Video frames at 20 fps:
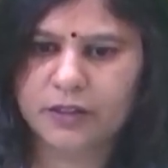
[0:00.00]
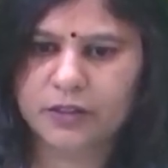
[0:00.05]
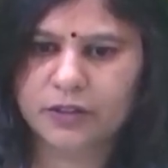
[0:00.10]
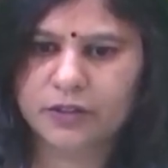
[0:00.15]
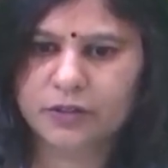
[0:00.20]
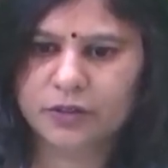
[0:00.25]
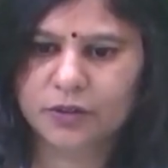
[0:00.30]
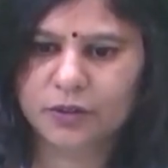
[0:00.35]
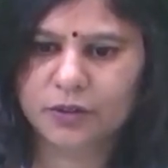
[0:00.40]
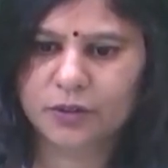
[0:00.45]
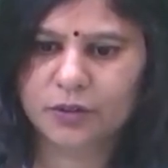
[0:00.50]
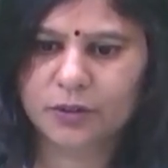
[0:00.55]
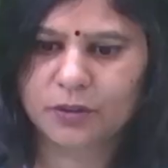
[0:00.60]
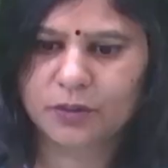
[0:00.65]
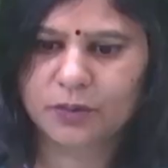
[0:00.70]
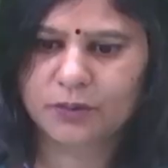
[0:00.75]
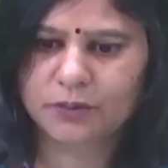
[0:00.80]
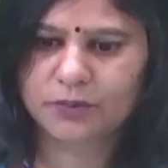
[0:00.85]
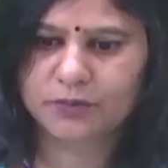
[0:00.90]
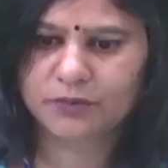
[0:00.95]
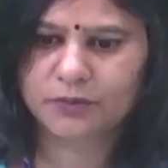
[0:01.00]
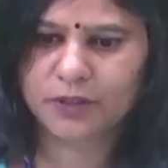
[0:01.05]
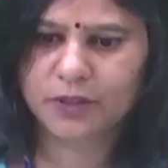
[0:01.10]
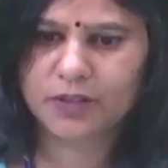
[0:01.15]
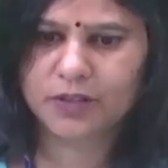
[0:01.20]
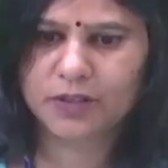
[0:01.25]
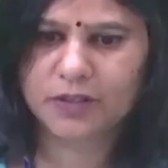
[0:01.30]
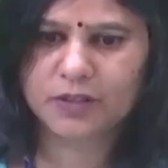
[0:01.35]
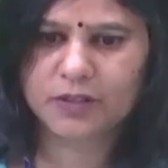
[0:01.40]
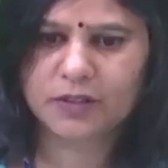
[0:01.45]
So
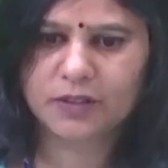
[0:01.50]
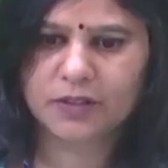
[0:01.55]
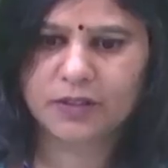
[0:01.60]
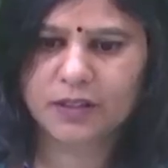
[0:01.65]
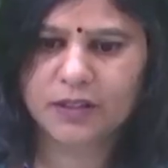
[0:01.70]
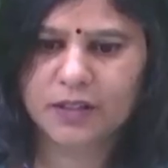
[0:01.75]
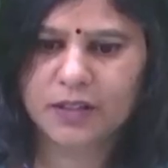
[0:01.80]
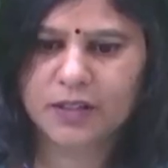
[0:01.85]
this is the